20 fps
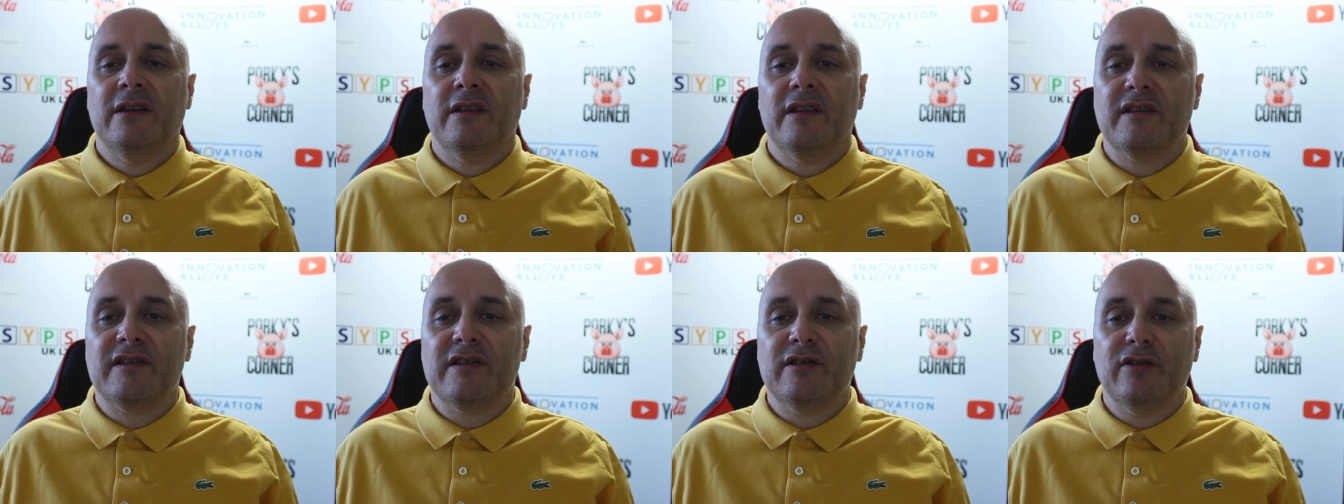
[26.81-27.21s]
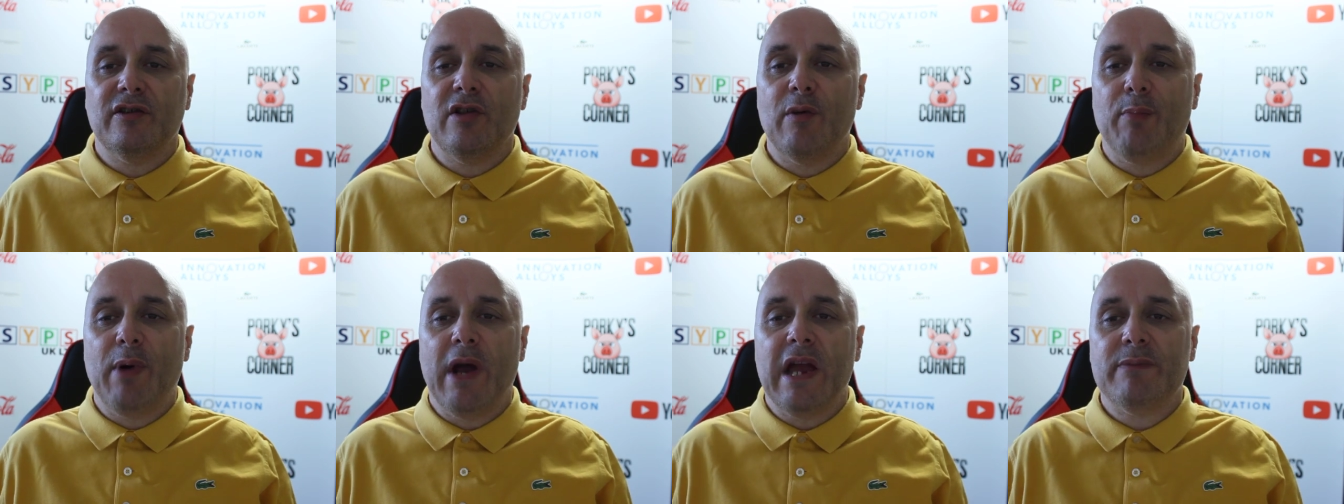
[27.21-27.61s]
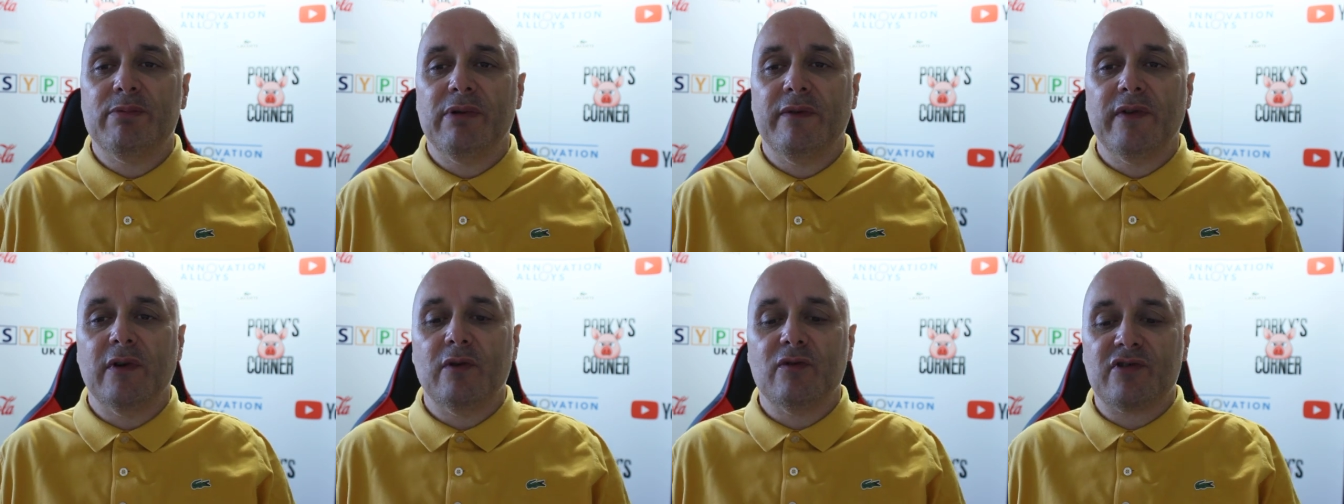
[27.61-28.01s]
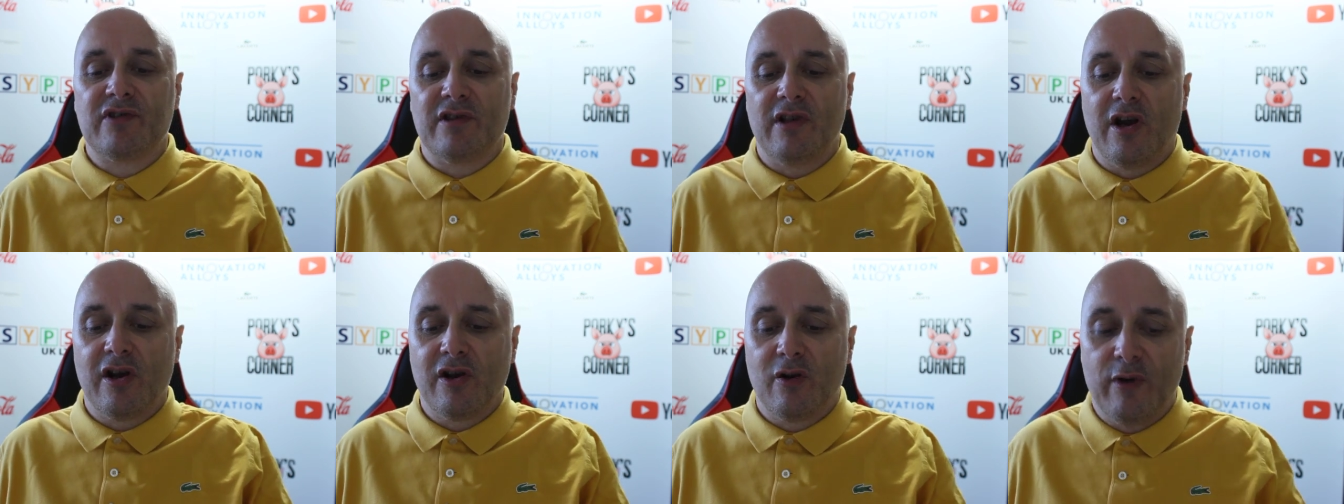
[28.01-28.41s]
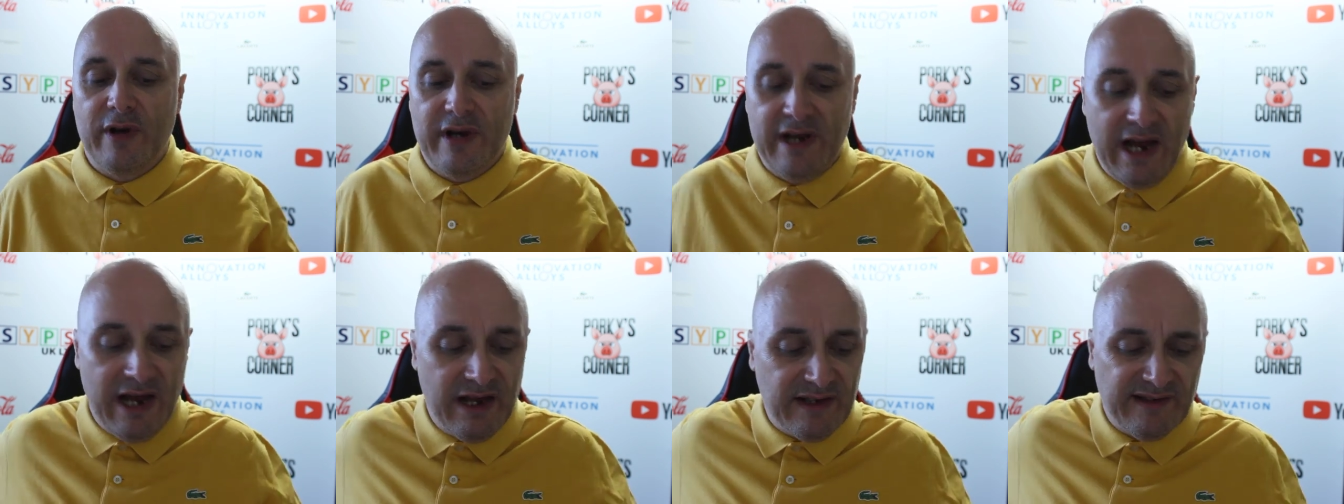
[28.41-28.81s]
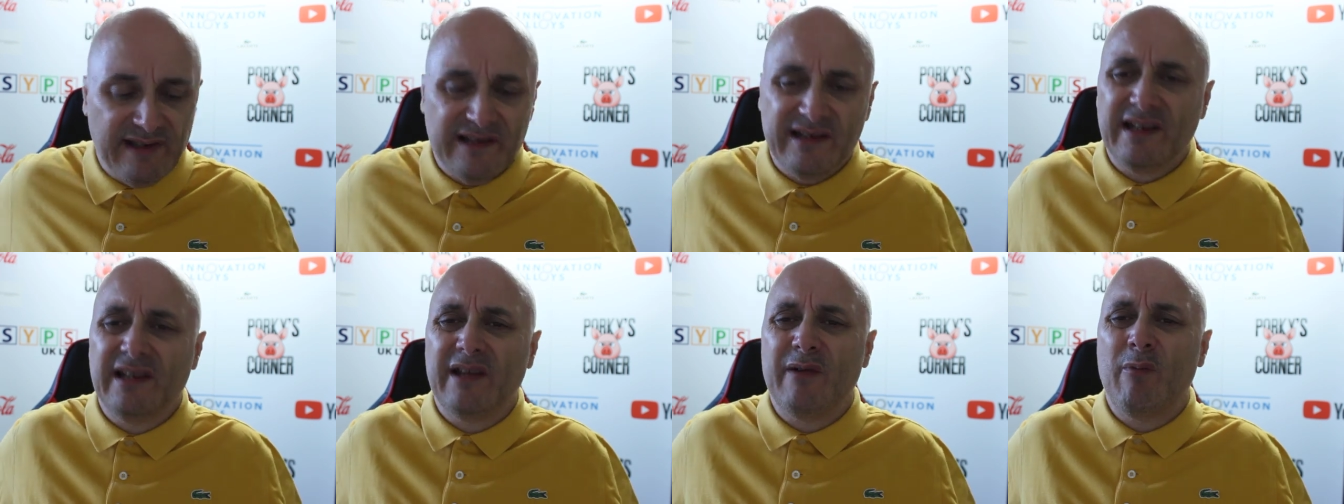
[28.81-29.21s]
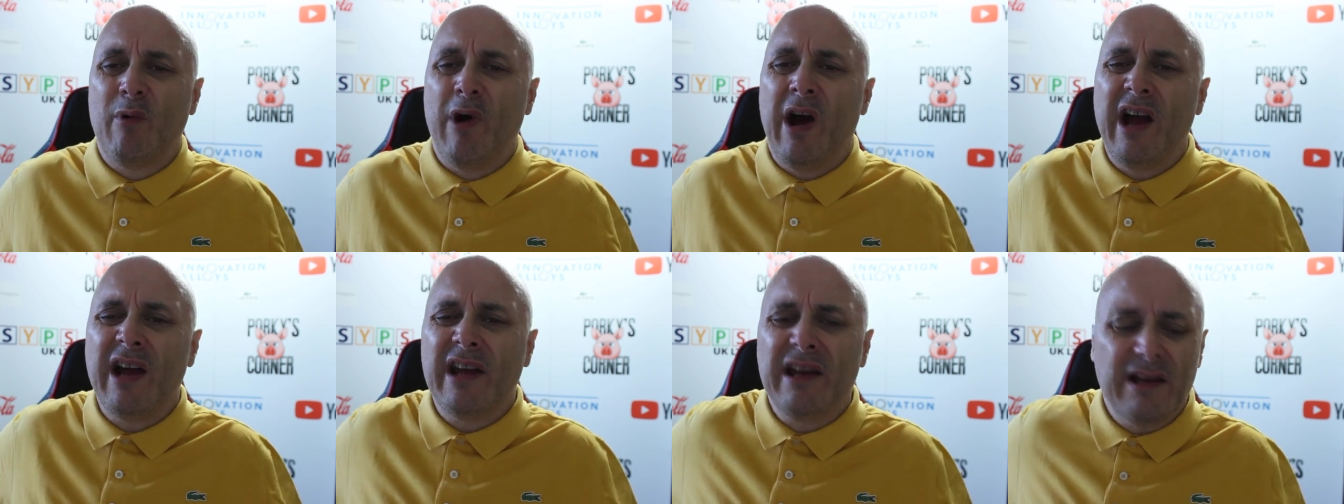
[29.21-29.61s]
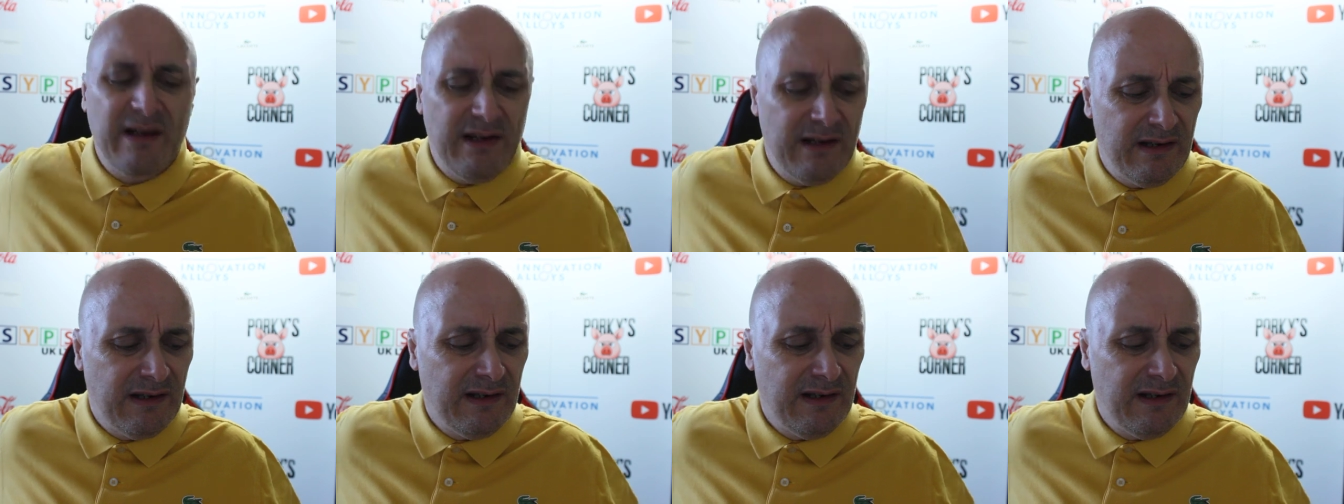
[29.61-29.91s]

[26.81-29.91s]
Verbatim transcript: there's another pay per view slot going out to Dillian Whyte.